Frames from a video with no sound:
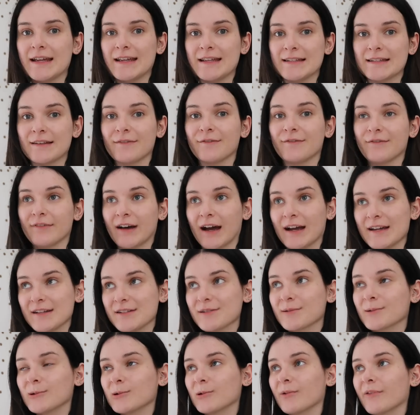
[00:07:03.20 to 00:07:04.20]
is
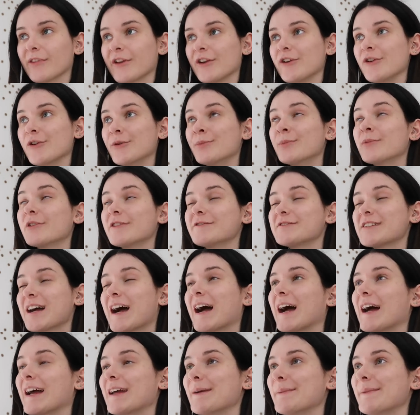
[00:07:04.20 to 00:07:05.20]
vital. The number of
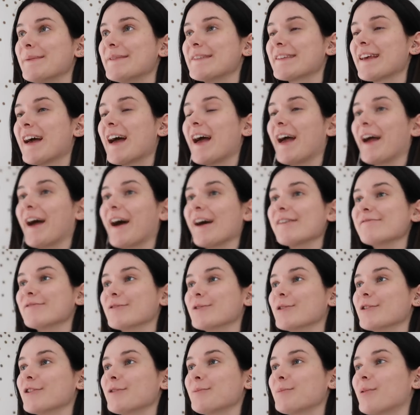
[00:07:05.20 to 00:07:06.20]
times I've
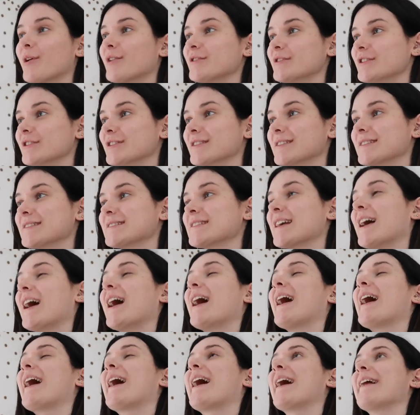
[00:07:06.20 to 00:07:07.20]
ordered products
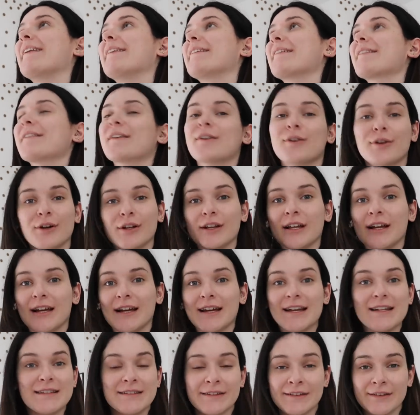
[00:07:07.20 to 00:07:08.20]
and the
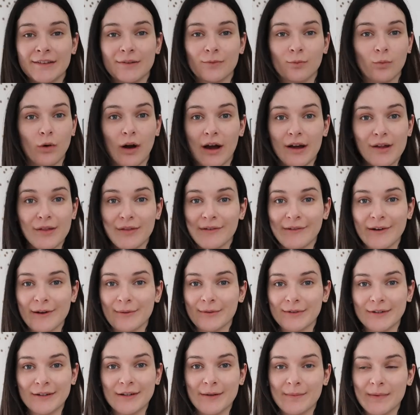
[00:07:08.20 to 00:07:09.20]
colour isn't what I thought
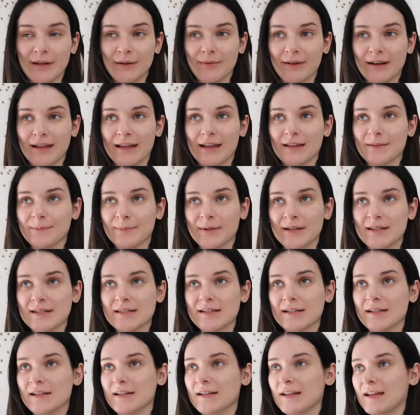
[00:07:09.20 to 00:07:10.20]
it was going to be when it gets
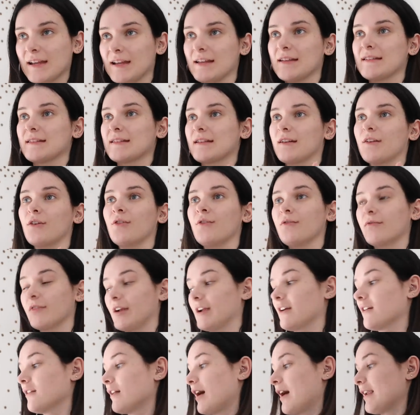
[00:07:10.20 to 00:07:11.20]
printed is
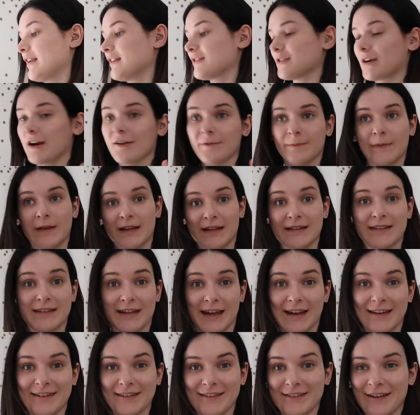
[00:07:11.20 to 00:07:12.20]
unreal and it drives me
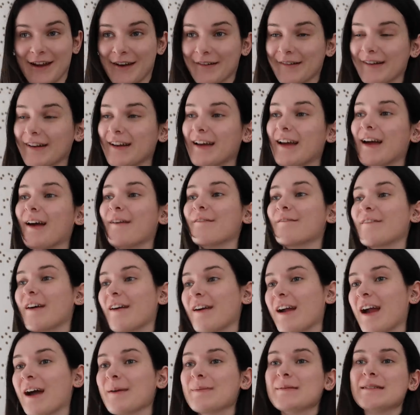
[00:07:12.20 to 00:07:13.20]
insane. So
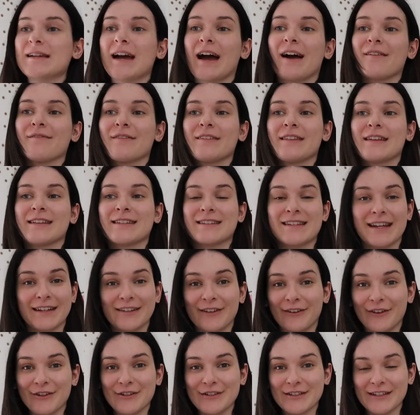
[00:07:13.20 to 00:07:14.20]
very happy to have this
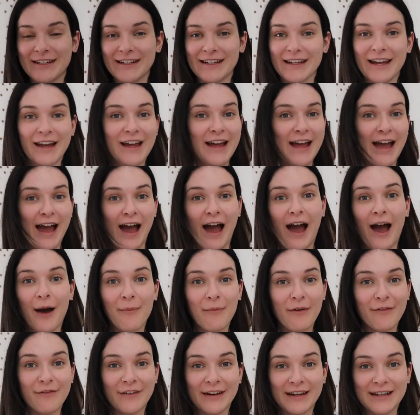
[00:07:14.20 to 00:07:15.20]
technology
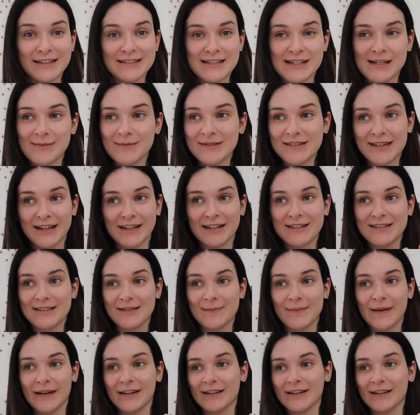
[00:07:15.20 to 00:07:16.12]
at my fingertips thanks to